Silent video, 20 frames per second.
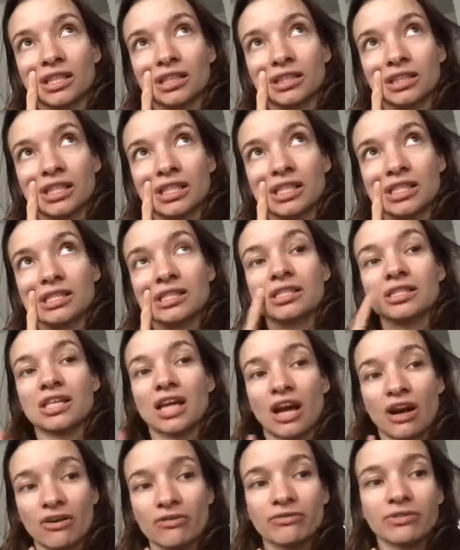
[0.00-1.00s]
this
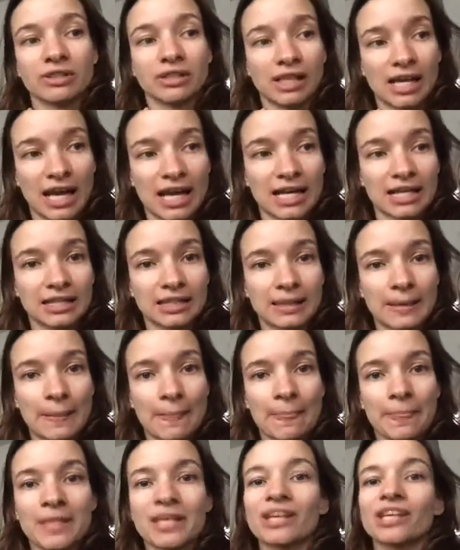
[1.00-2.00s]
galvan line,
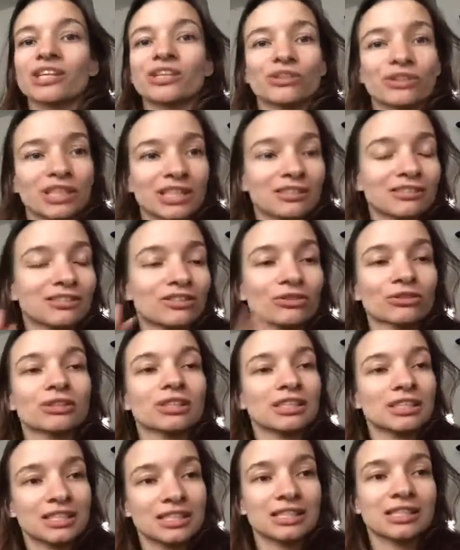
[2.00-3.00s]
you can
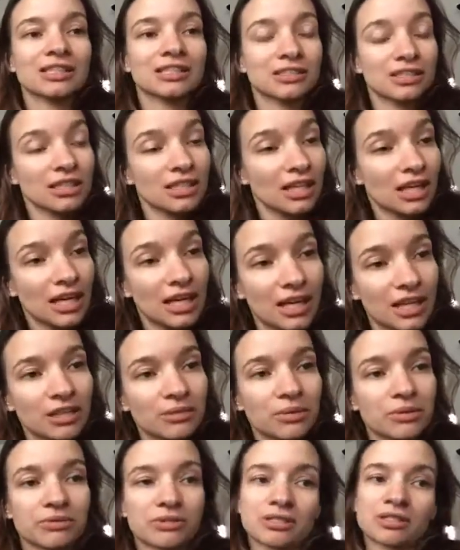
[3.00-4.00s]
totally see that the
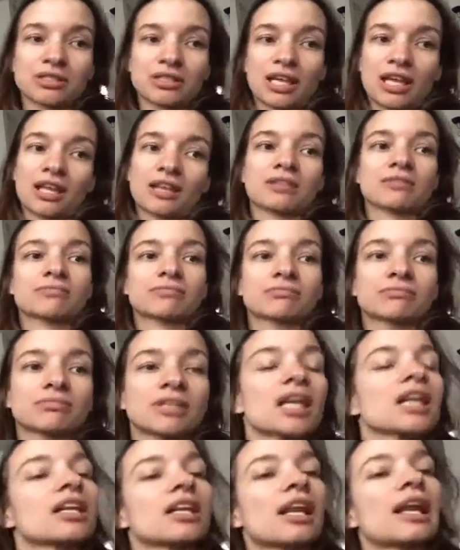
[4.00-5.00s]
animal is 10,
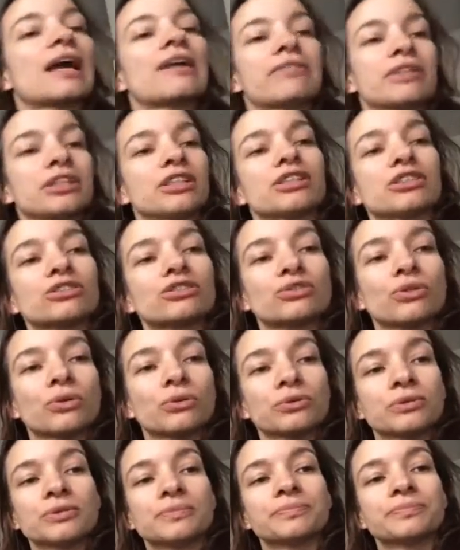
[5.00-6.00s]
11 years
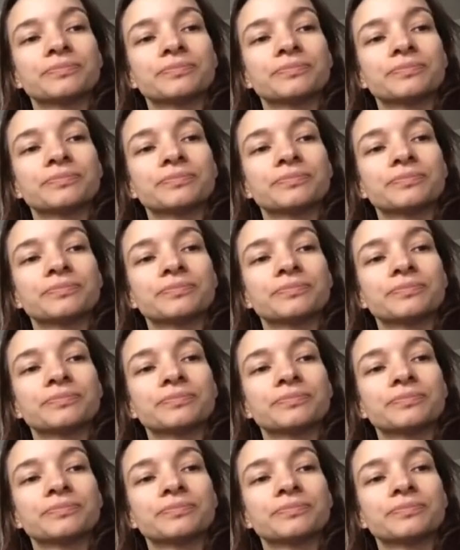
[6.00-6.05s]
old.